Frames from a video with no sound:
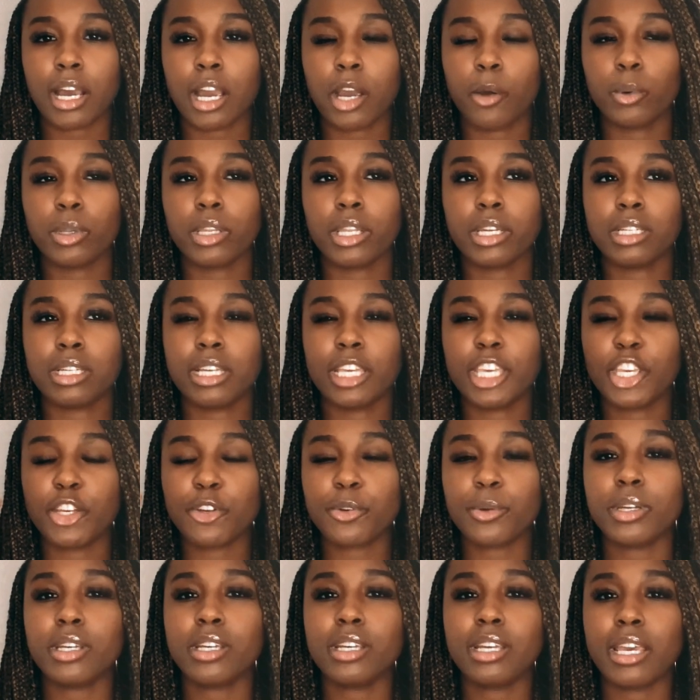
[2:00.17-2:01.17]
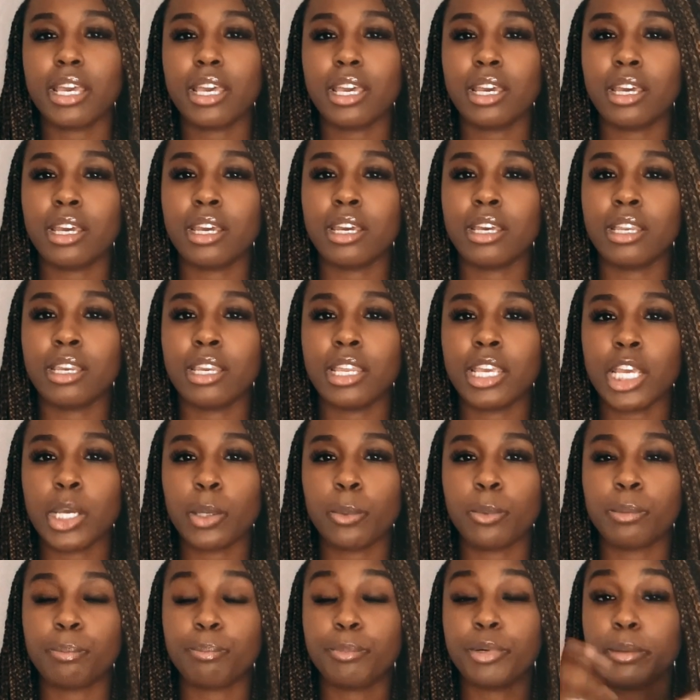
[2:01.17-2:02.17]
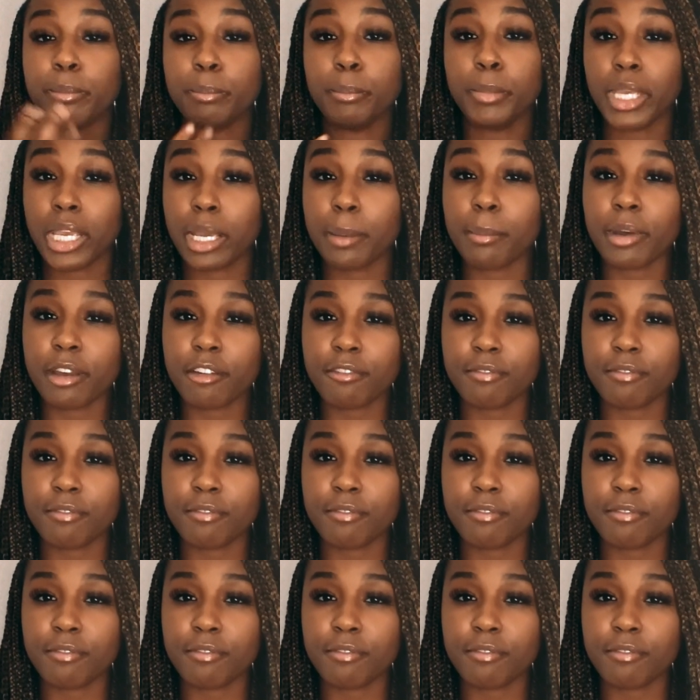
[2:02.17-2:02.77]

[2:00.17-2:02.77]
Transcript: I would like hear it and it would put me in my